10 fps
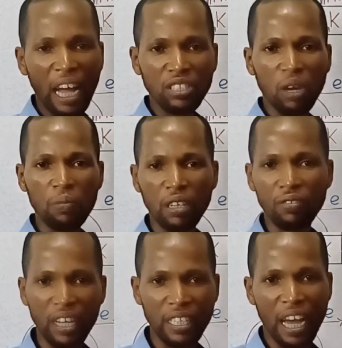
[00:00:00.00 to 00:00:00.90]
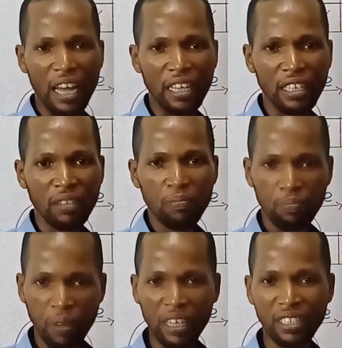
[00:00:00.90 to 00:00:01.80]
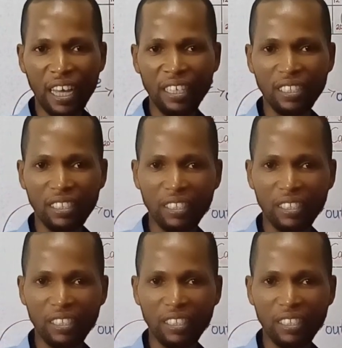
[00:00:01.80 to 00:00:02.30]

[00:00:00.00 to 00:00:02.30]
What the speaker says: atomic radii. Make sense?